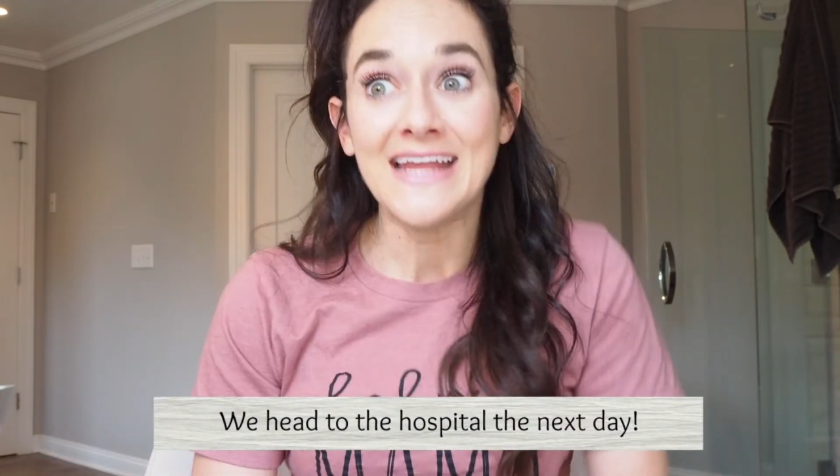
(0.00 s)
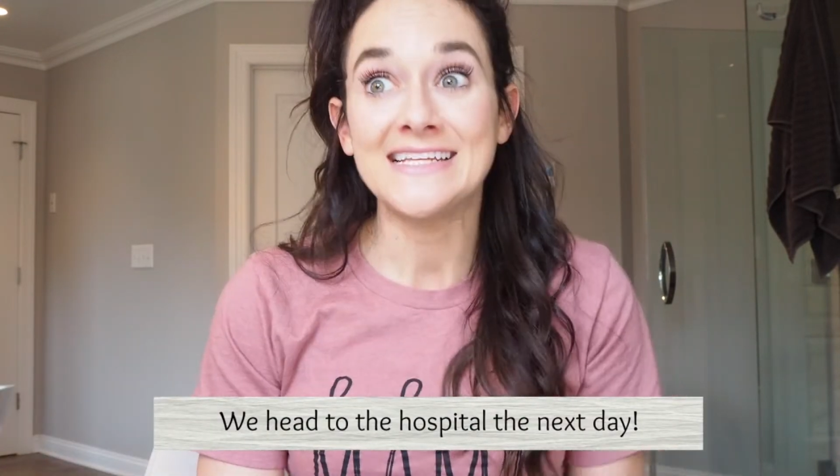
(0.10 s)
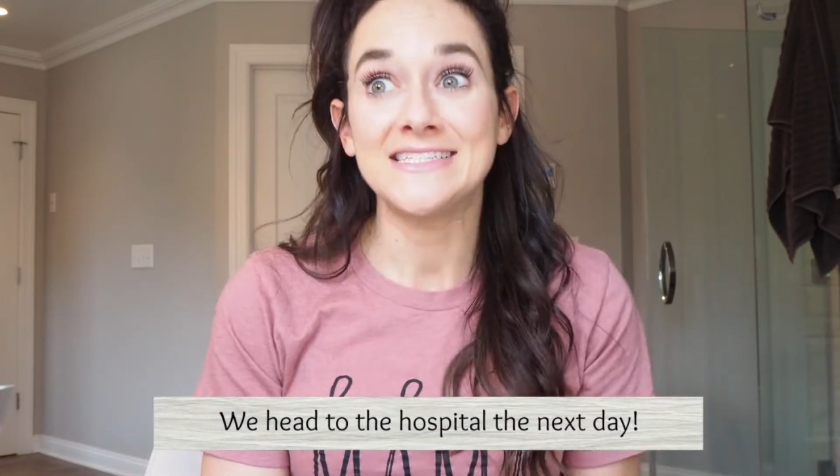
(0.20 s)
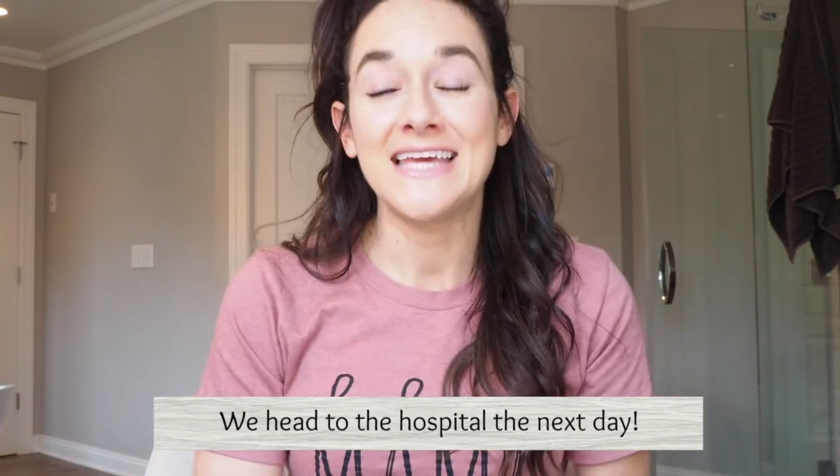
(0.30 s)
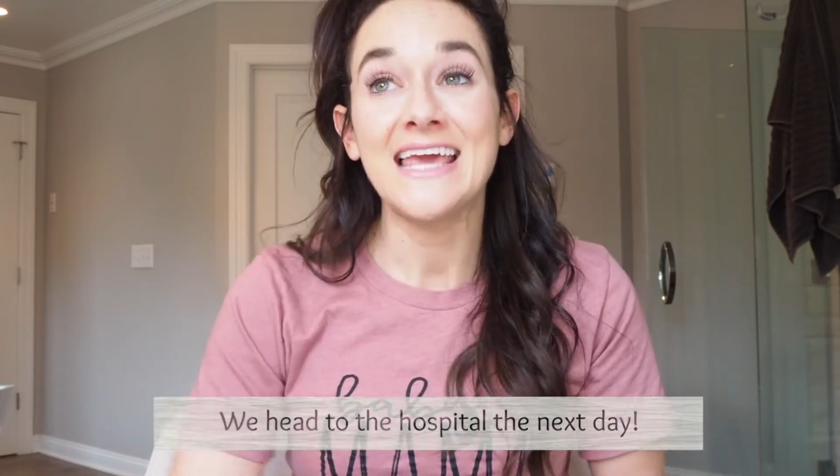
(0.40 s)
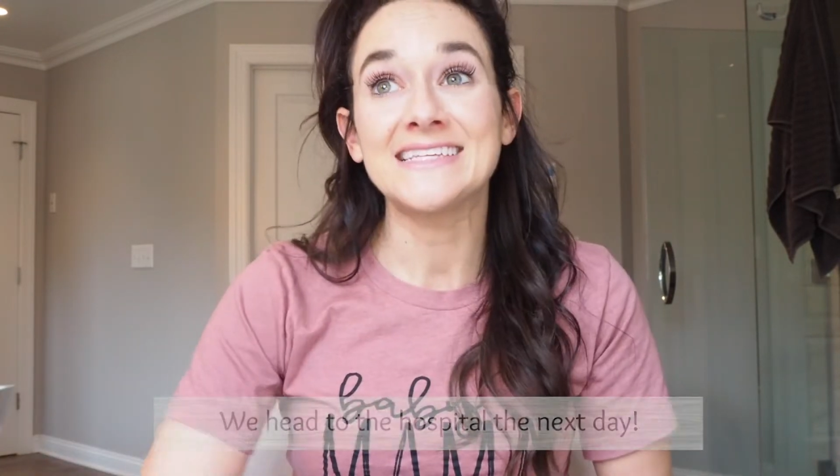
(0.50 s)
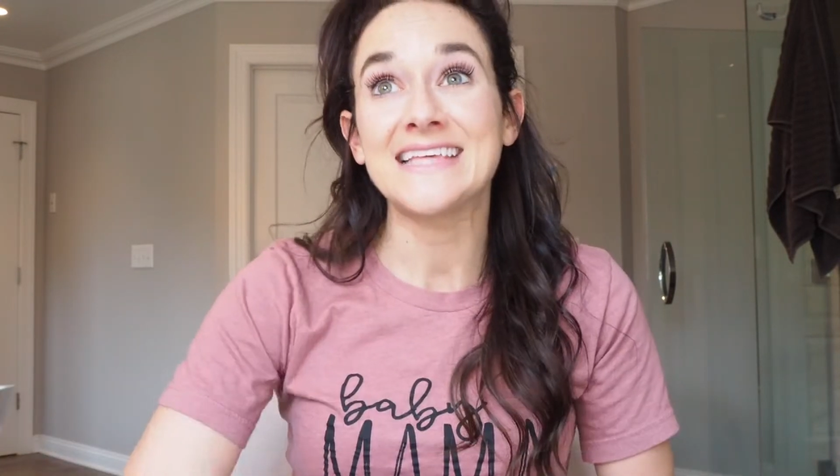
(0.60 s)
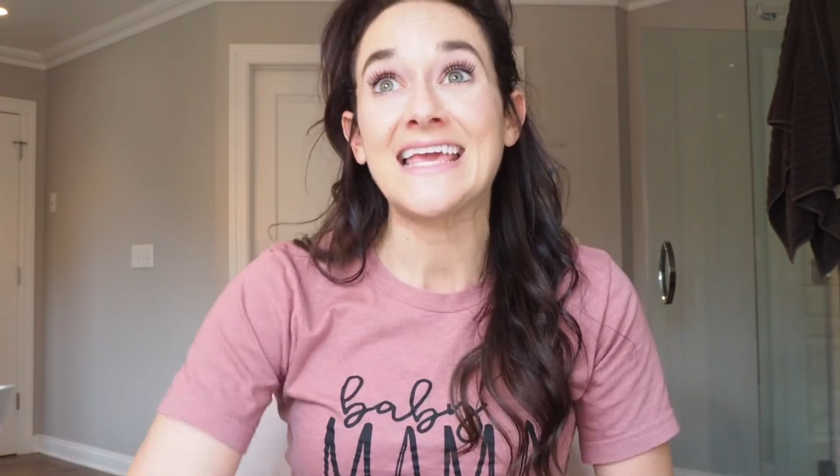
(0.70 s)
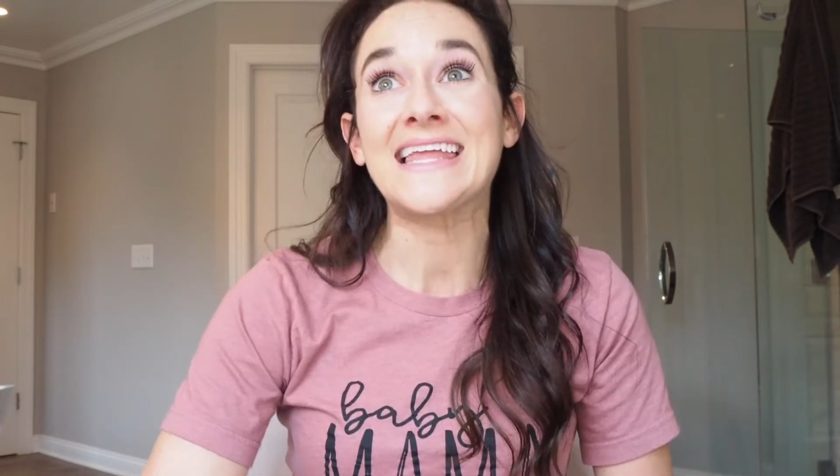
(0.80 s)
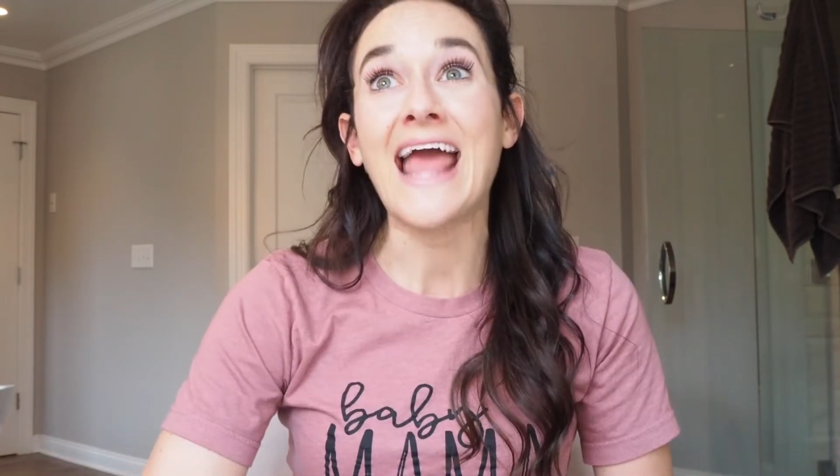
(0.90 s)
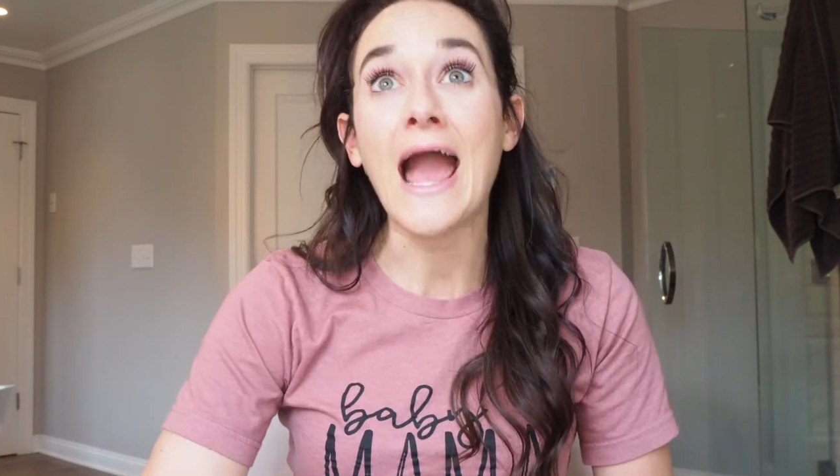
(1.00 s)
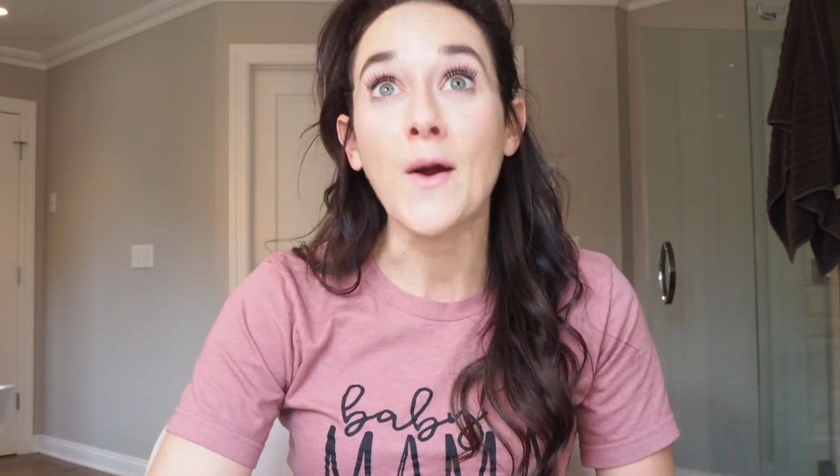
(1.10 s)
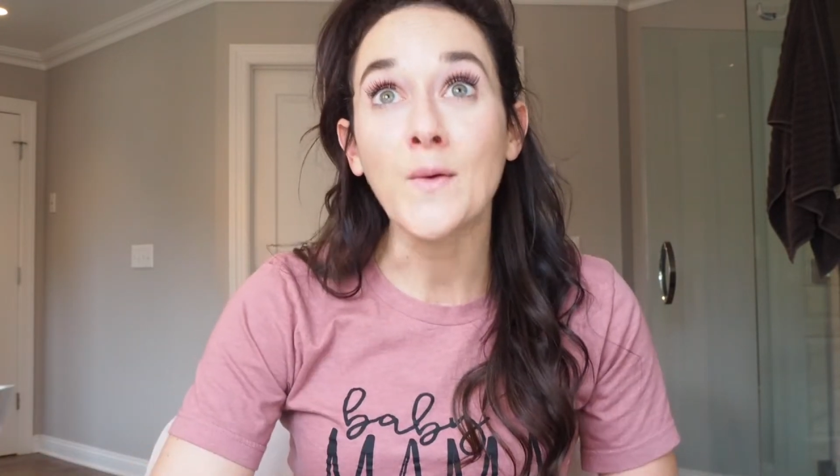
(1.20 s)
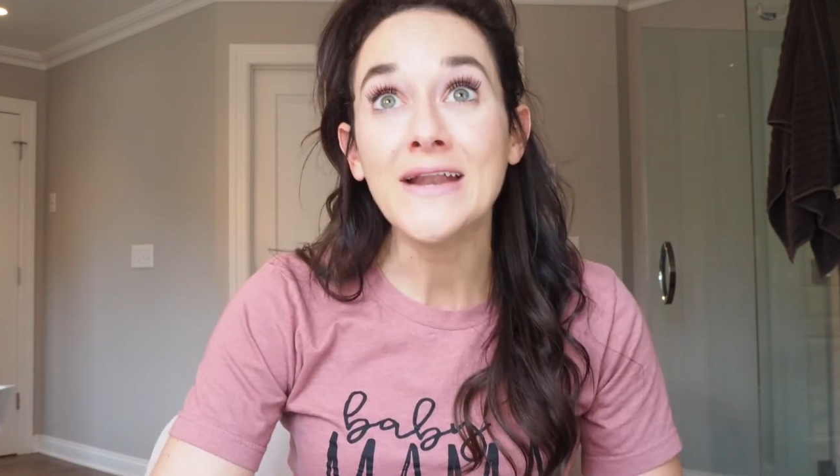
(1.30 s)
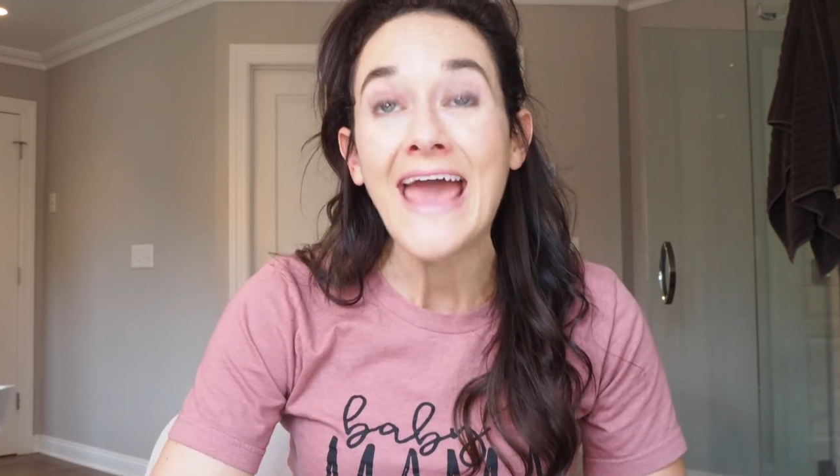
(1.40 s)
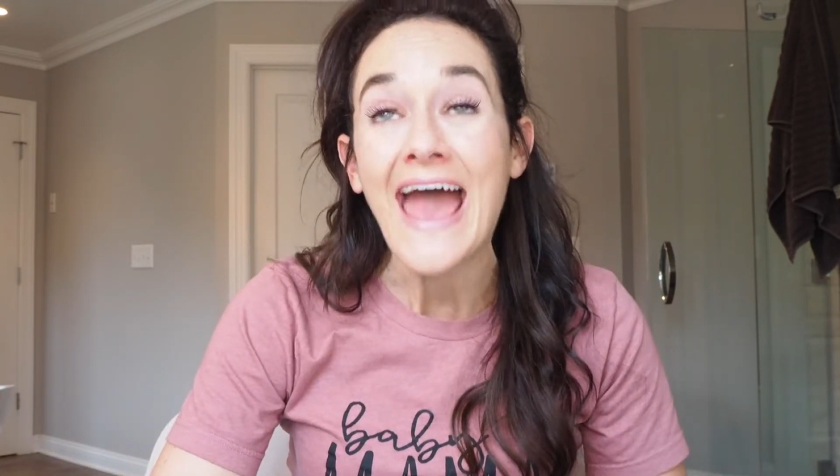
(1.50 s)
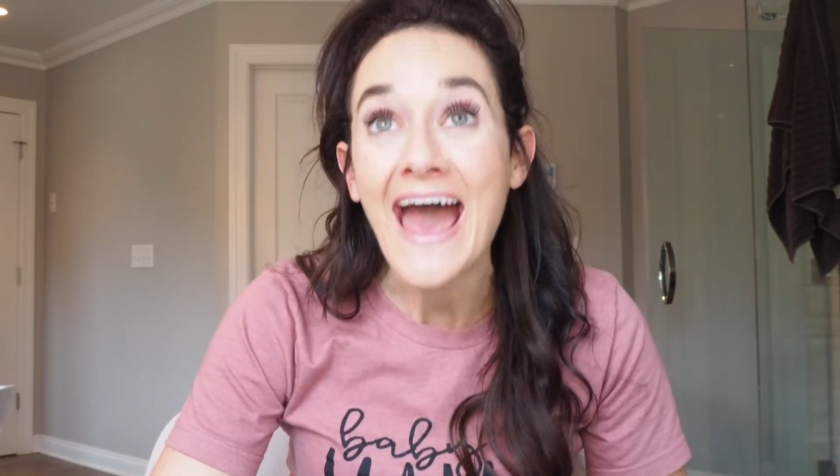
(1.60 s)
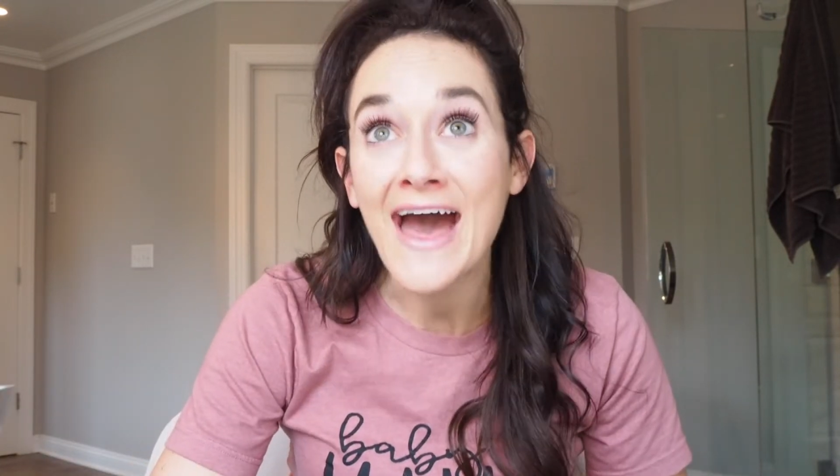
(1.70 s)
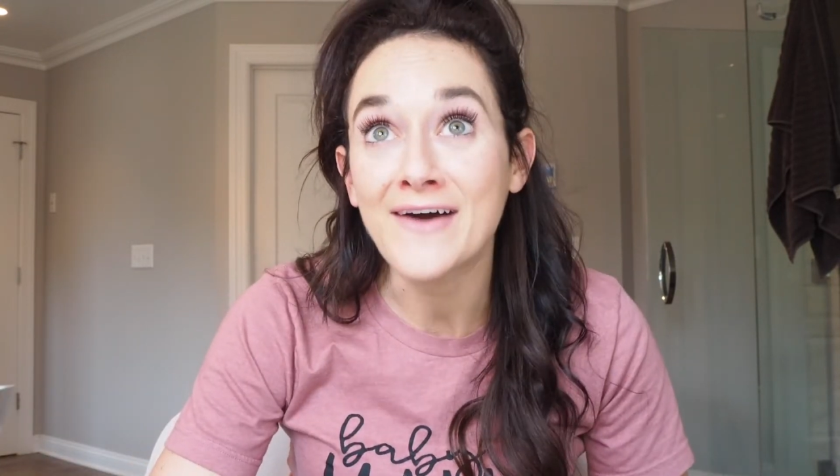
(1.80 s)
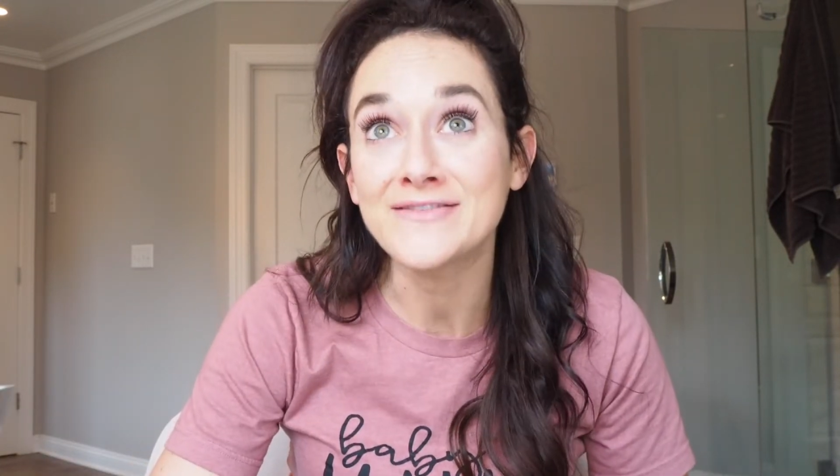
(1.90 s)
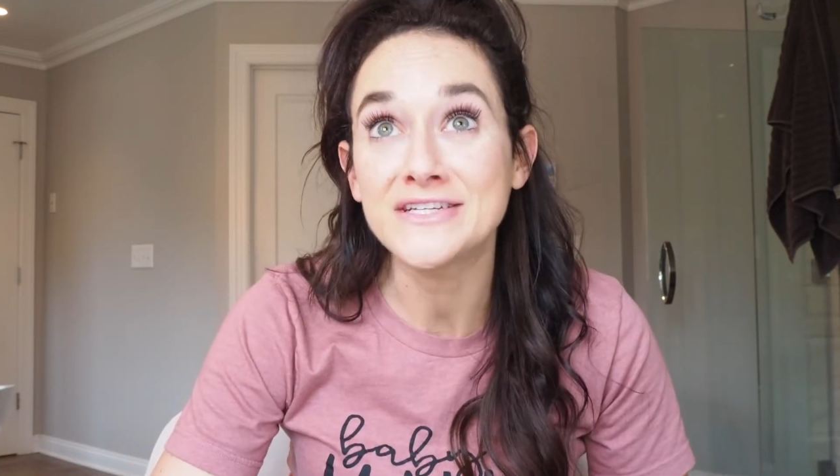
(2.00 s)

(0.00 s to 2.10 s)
and it takes an hour and a half